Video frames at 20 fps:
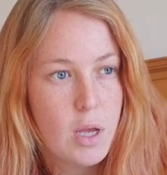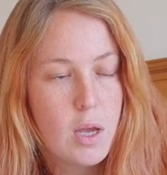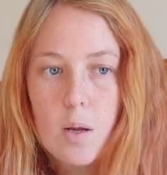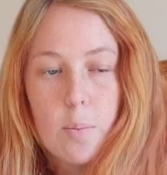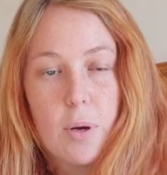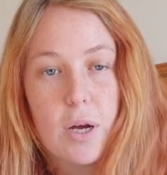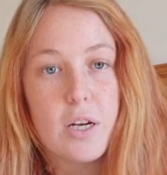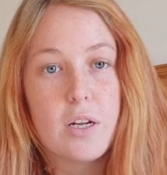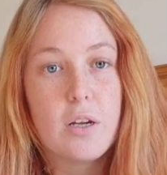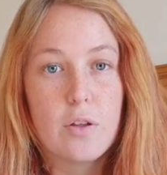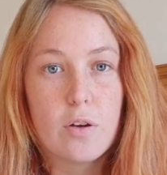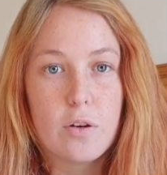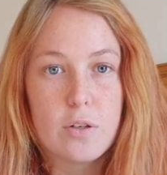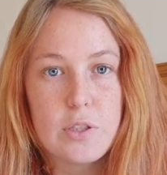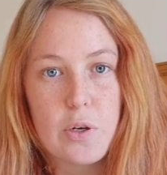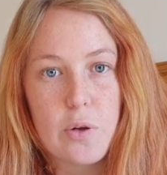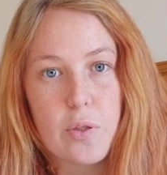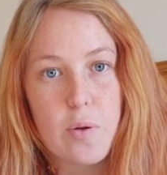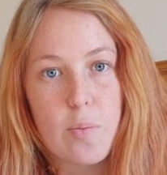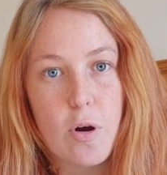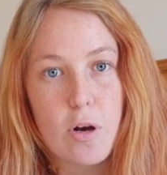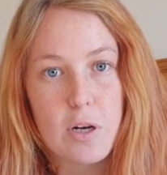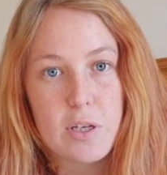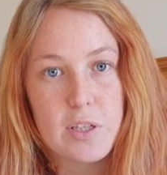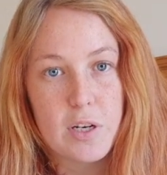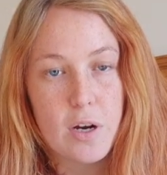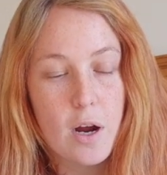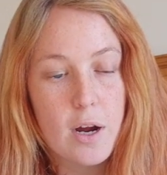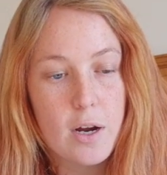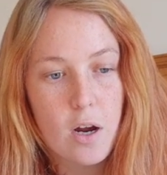But those are the marks
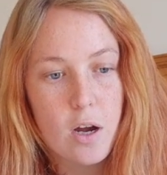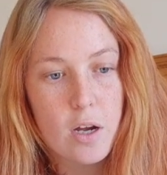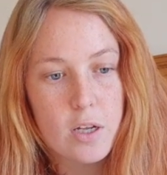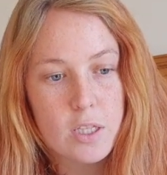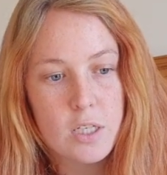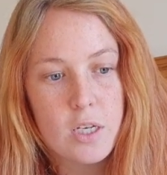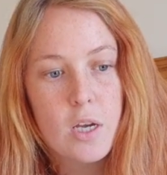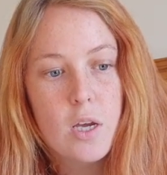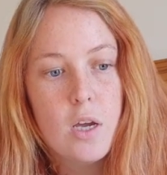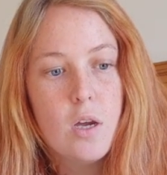that I got.